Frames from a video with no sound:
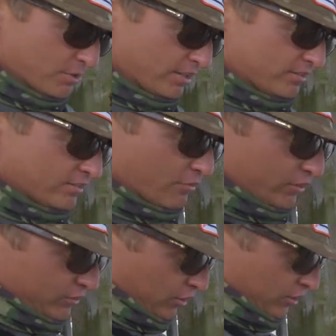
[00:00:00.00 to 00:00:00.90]
But
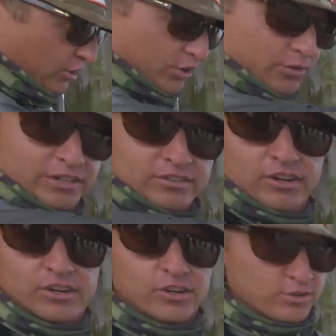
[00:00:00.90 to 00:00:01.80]
Stefan Turco, Quentin
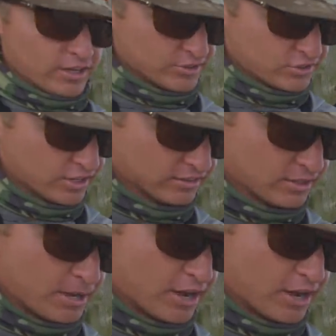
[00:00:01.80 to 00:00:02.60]
Turco, you guys check them